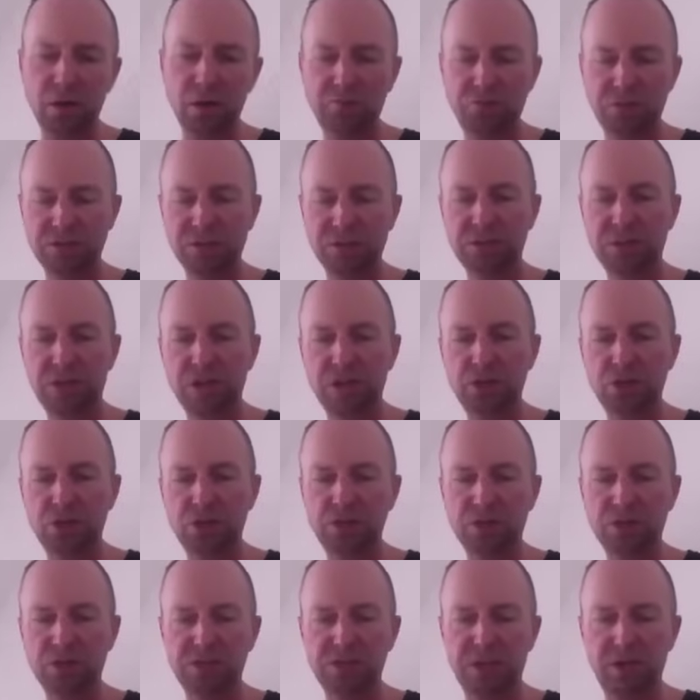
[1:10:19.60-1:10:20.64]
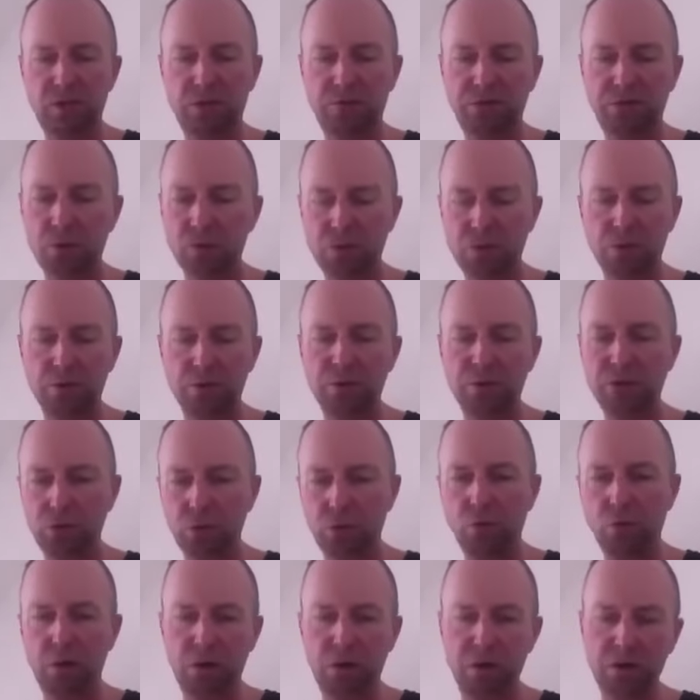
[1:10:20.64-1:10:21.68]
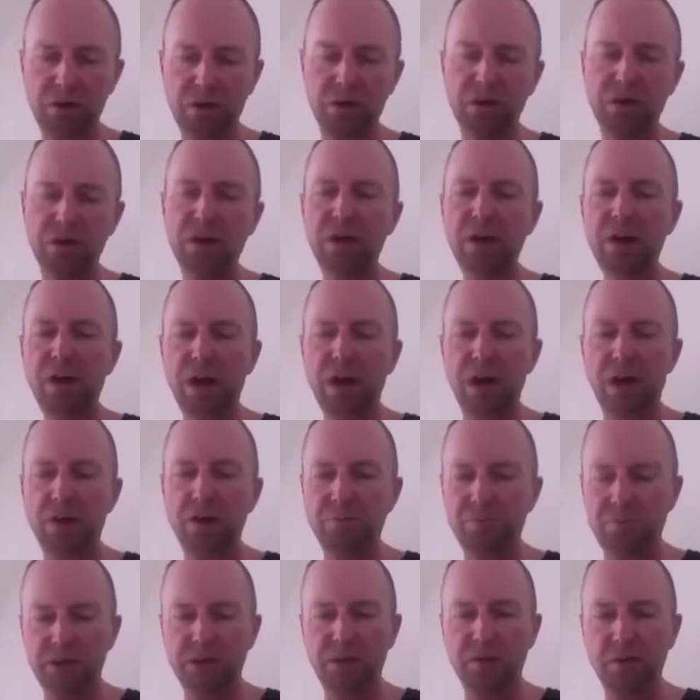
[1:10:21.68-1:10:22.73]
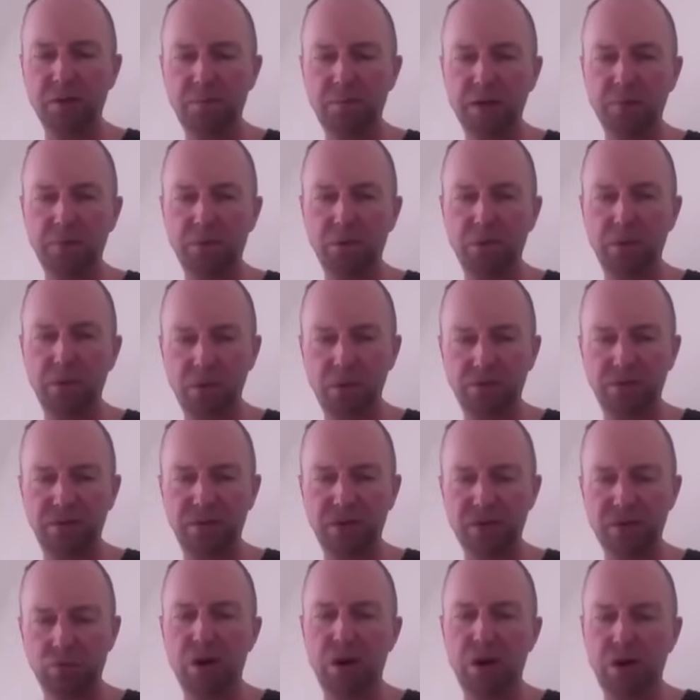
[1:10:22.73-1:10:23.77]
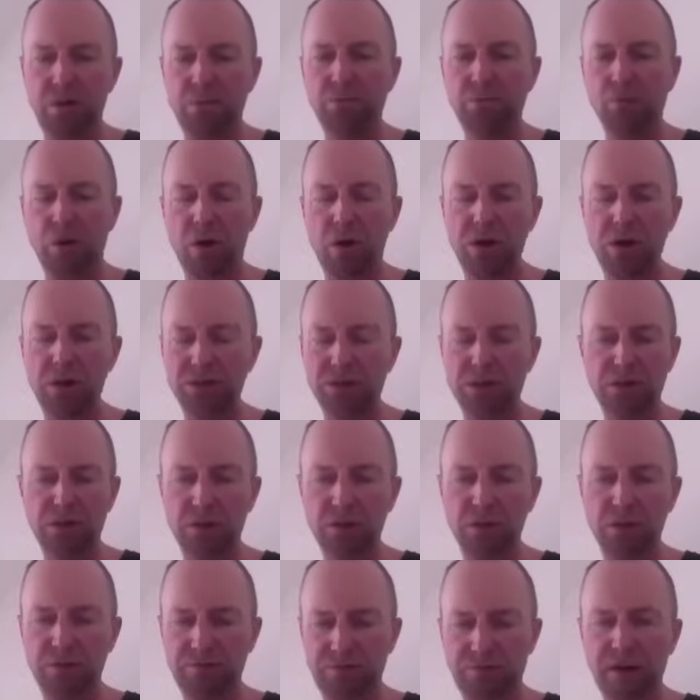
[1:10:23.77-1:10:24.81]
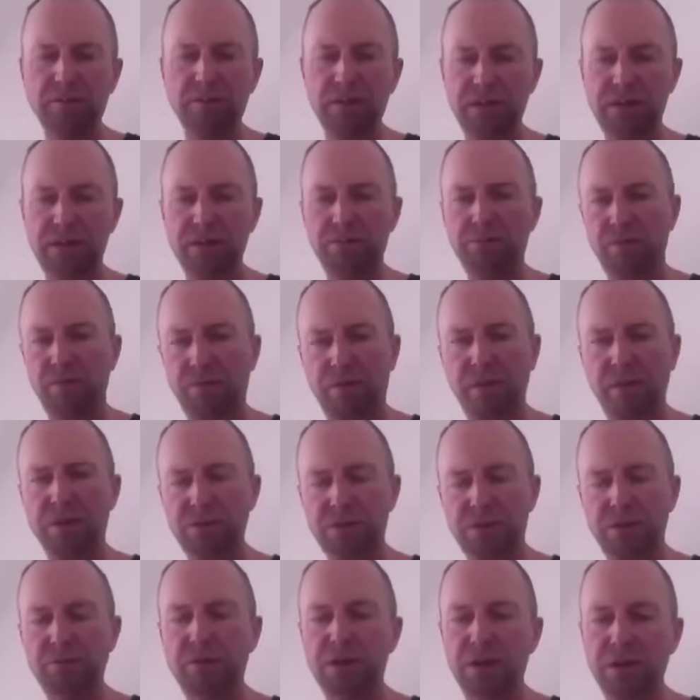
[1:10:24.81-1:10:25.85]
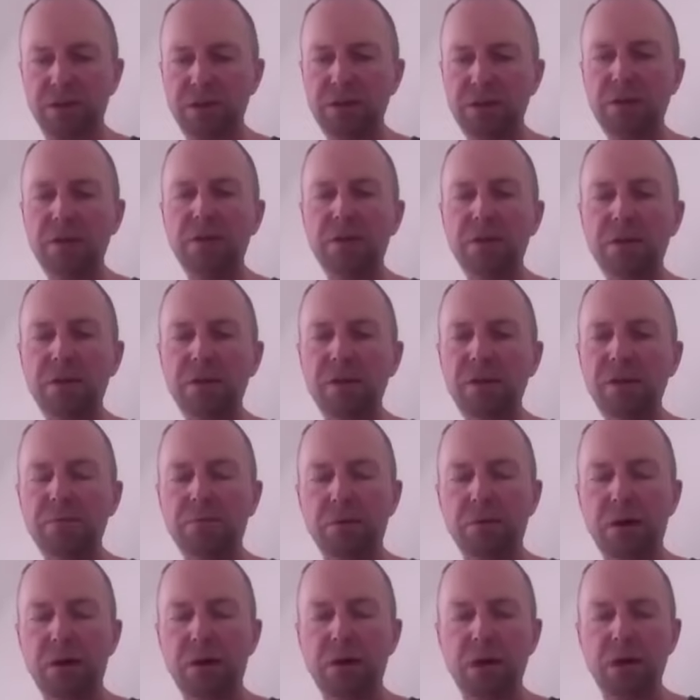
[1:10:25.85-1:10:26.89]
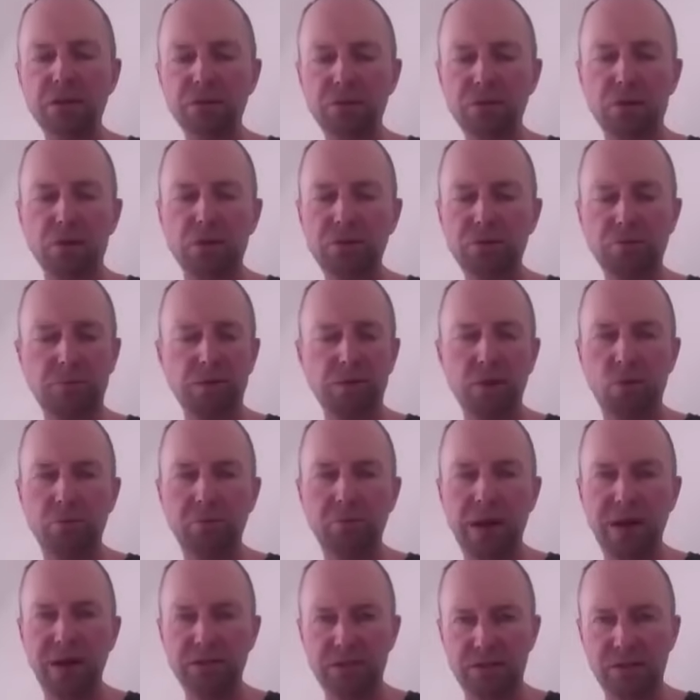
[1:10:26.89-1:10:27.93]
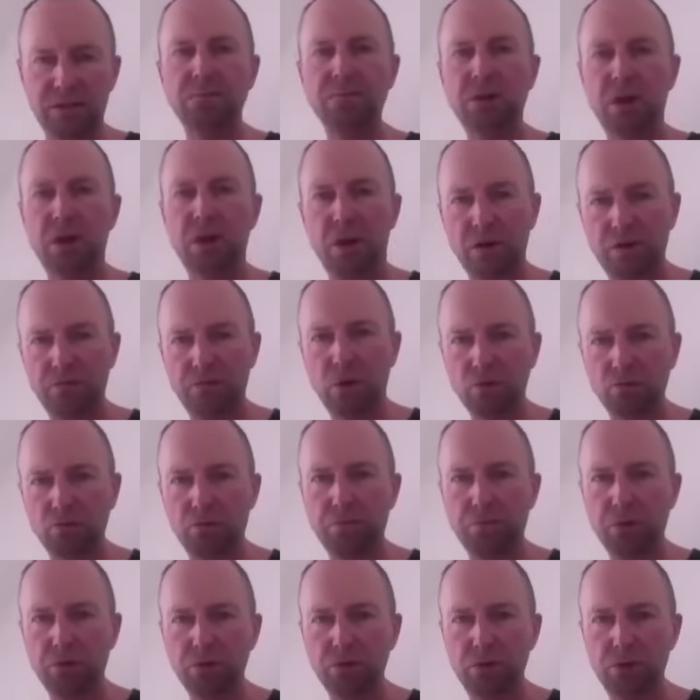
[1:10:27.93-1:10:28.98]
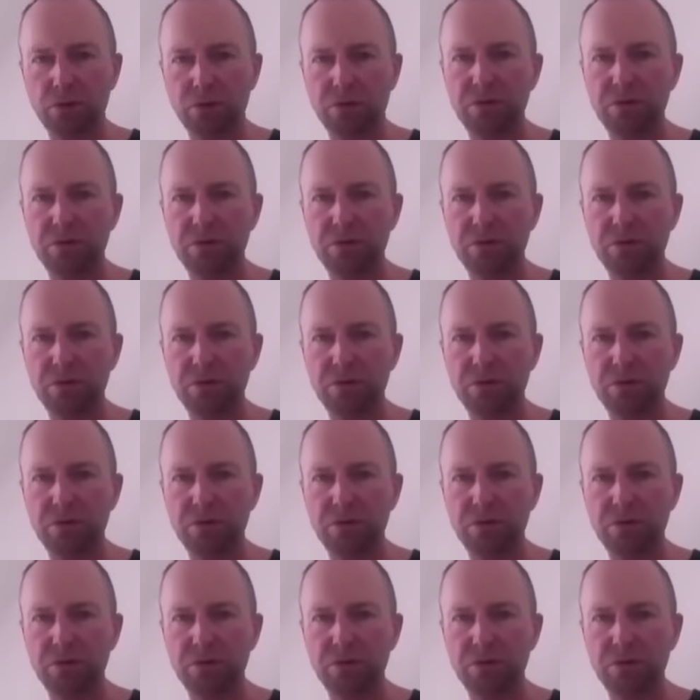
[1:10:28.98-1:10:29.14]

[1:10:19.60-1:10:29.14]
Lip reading: presentations yourself. You're doing your work. And many of the people that you feature at Uprise are doing very different things to me. But as long as we all make some kind of contribution